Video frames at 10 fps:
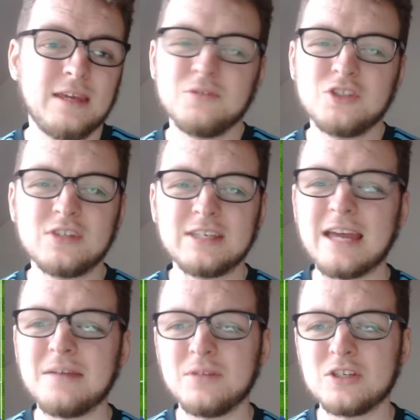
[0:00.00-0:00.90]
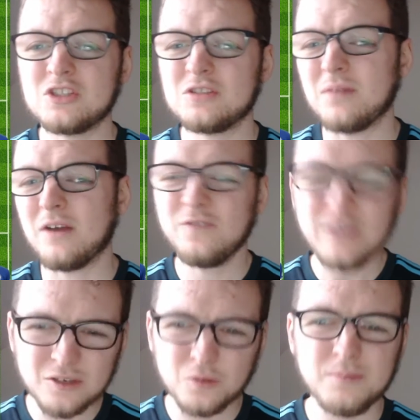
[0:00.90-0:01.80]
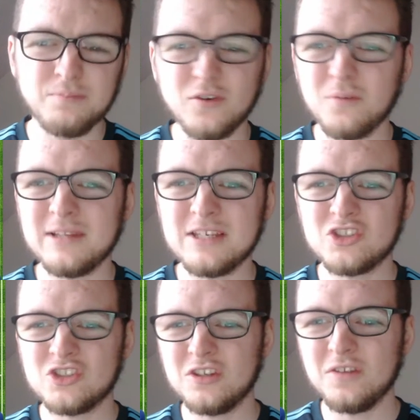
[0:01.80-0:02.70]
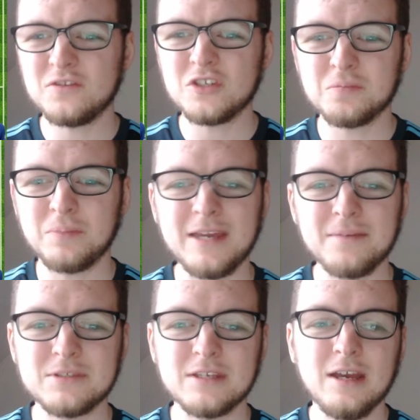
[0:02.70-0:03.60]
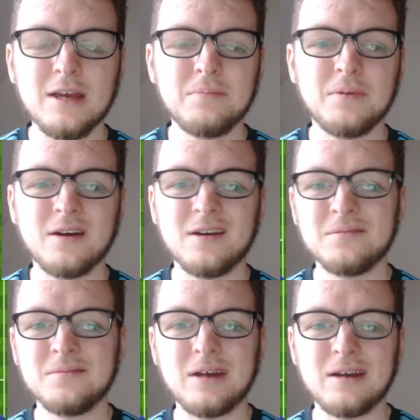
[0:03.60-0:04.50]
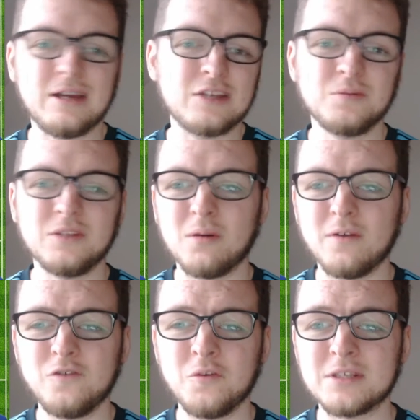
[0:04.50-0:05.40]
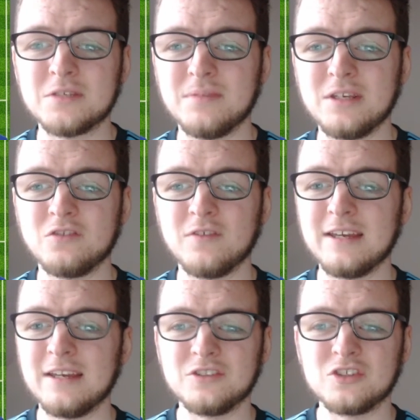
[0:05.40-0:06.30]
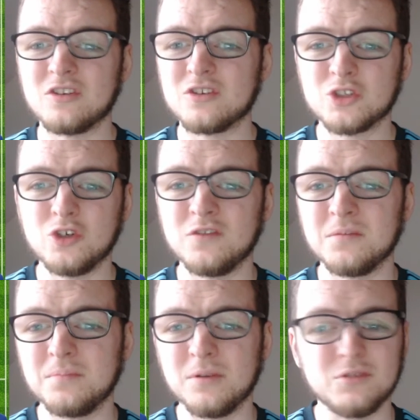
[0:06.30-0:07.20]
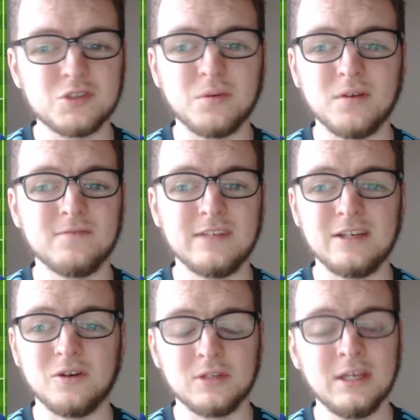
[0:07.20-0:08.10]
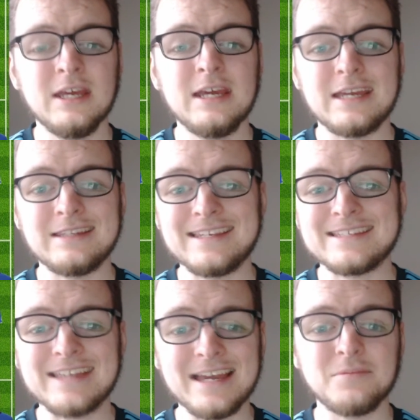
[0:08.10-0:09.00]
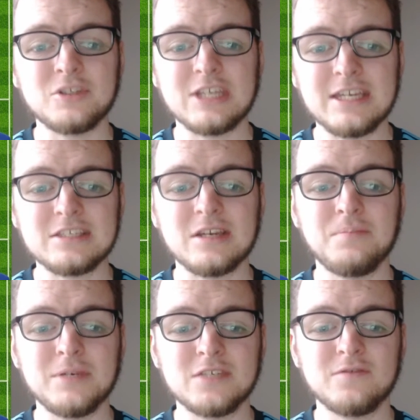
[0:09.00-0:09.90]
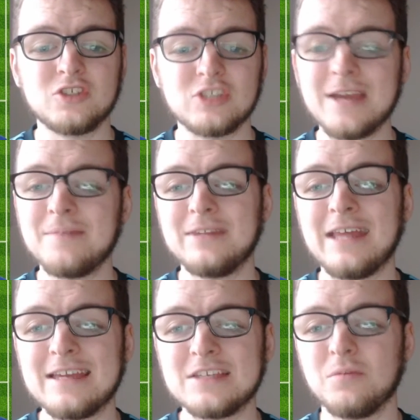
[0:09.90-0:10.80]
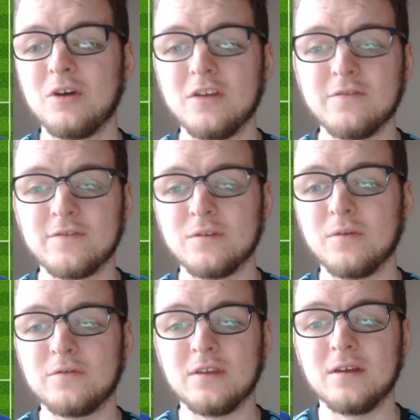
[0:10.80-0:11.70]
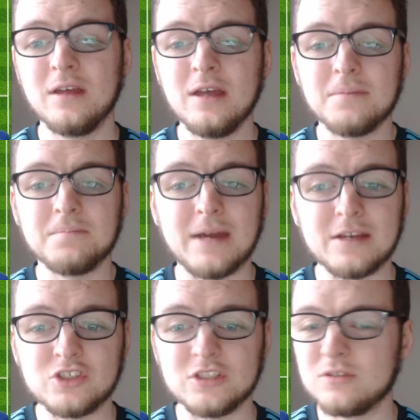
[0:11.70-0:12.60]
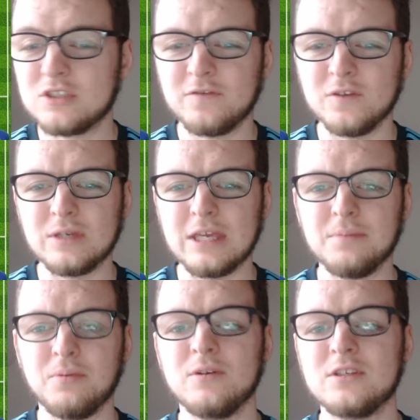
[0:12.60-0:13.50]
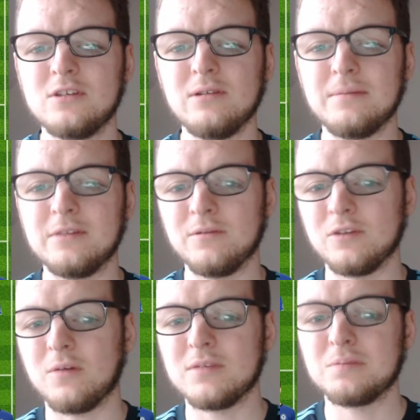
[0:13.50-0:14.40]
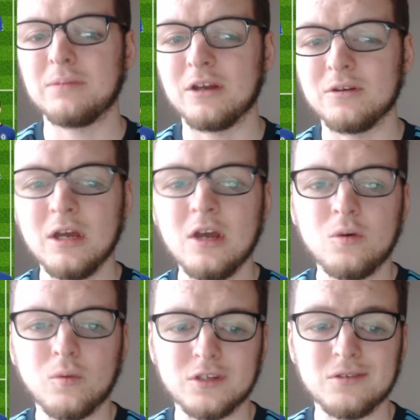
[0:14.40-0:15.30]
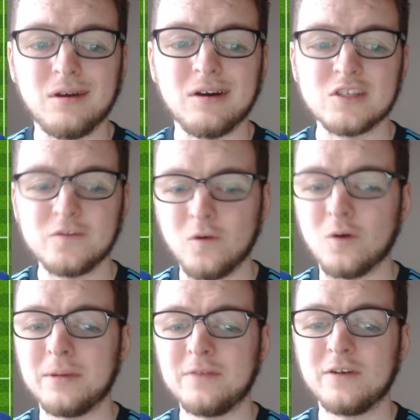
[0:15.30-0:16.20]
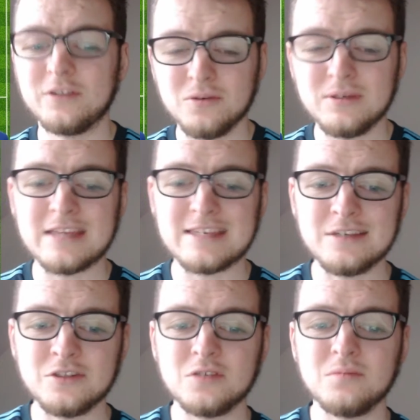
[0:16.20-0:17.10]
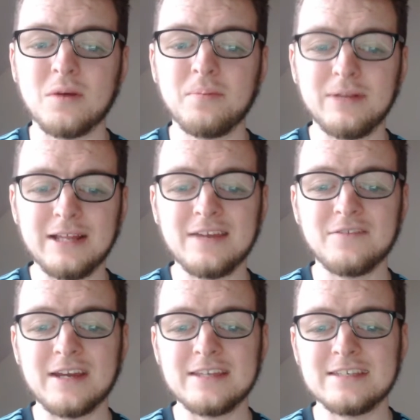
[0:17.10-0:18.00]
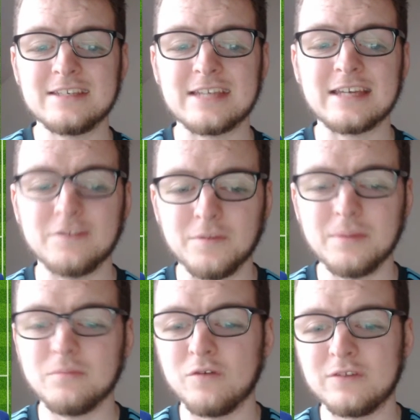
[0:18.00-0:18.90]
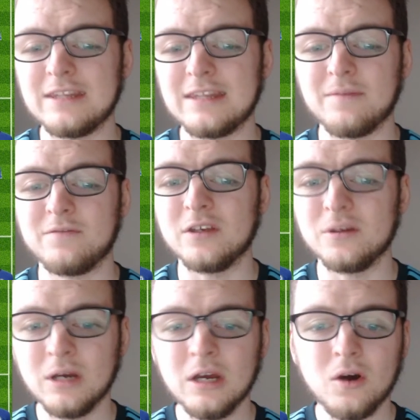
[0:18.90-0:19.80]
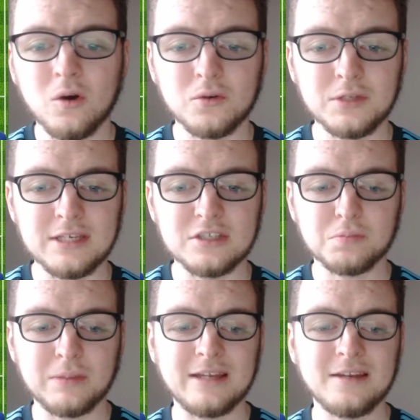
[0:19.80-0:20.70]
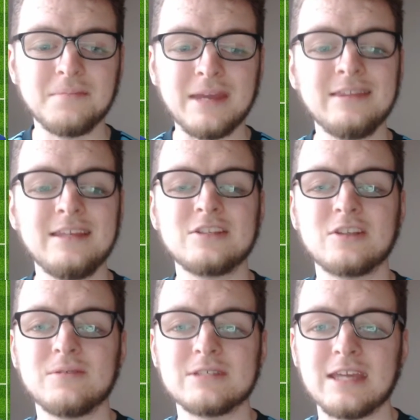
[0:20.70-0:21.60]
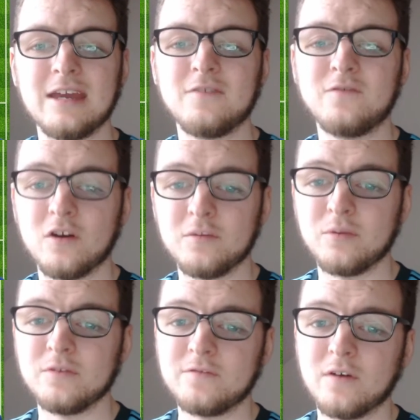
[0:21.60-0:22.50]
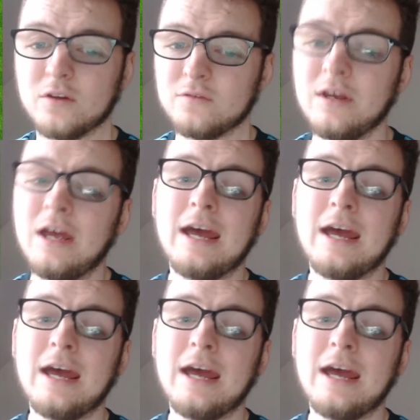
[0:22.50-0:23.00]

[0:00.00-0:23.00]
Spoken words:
It was just a game which I think we probably should have just pipped, but as we know, our form hasn't been great, and just our scoring boots weren't really on in this game, which is a bit of a shame. But that is my overview of the match. You know, just a few key points. Do let me know in the comments below what you guys thought. But if I do get into my player ratings and give a bit more of an in-depth view on each player, Mendy is going to get a 5.5